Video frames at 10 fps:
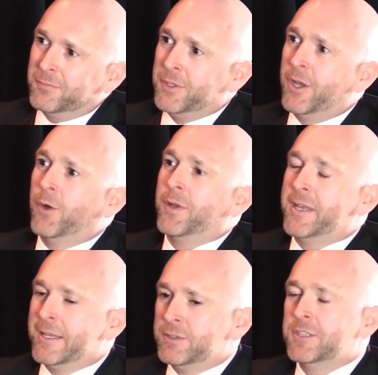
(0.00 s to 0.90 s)

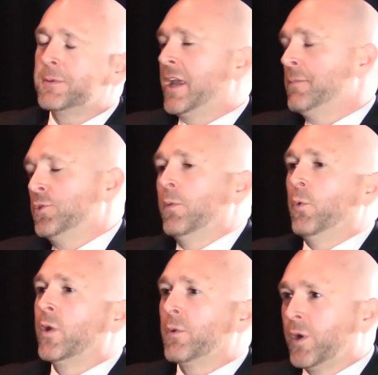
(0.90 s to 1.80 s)
And it just came to a
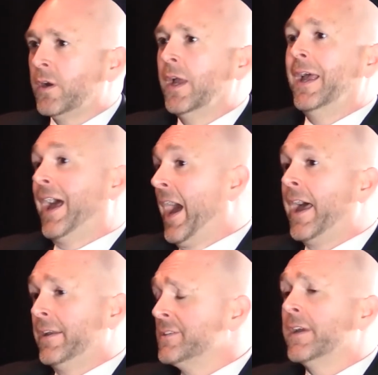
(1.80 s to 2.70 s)
point where I
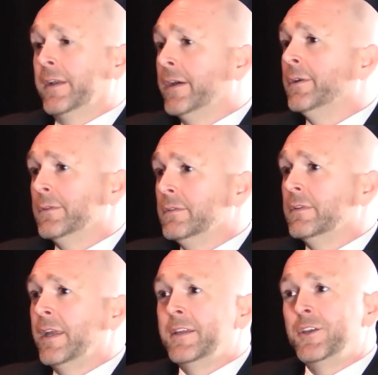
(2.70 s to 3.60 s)
had to say no.
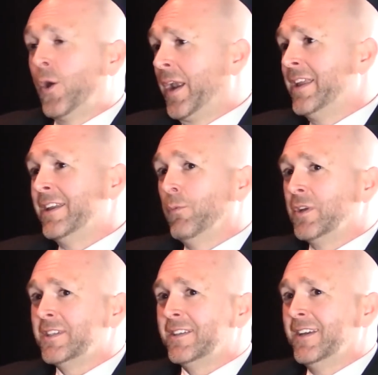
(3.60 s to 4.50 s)
And, it
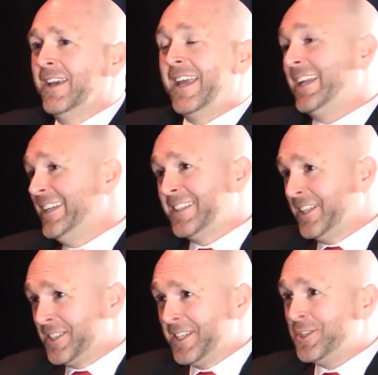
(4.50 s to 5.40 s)
wasn't an easy
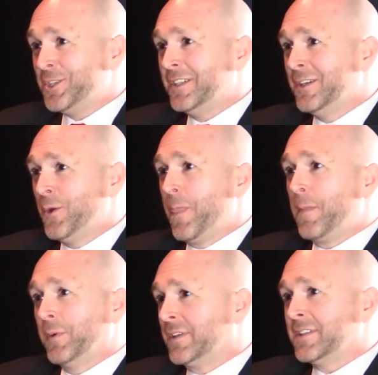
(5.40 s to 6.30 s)
decision,
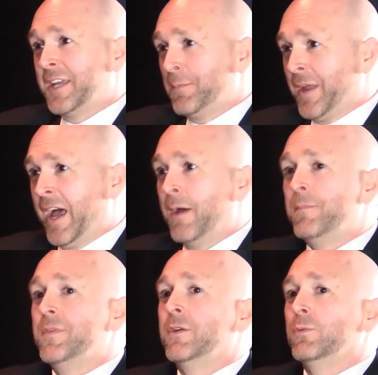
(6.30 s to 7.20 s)
but at the same time,
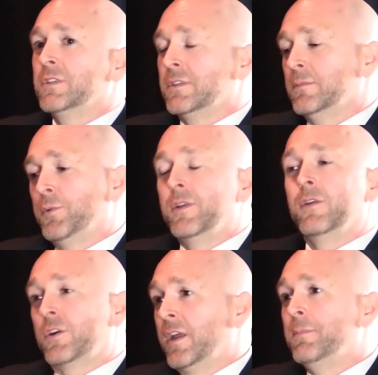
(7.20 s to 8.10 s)
it was putting
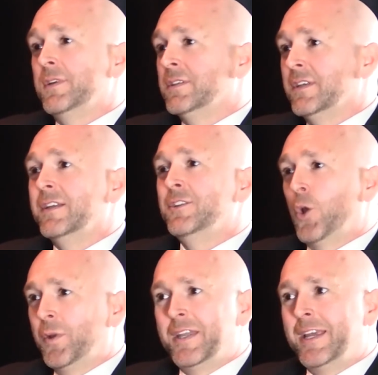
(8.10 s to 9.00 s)
our deputies
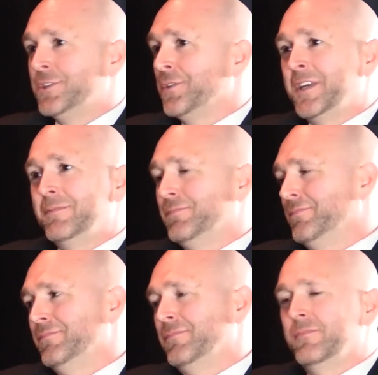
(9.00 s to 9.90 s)
in danger that
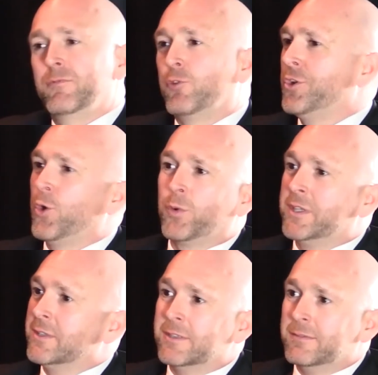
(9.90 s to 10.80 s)
for no reason.